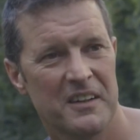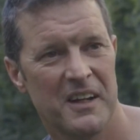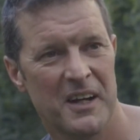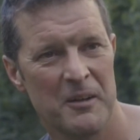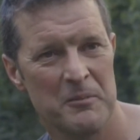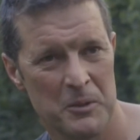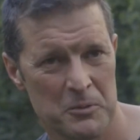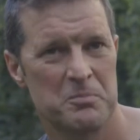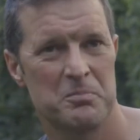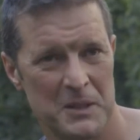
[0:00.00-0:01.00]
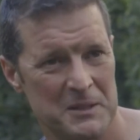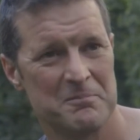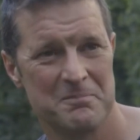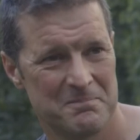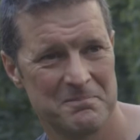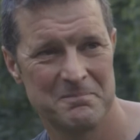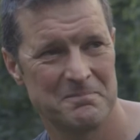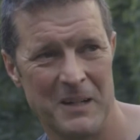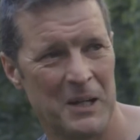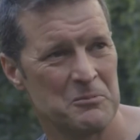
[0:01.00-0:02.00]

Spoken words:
I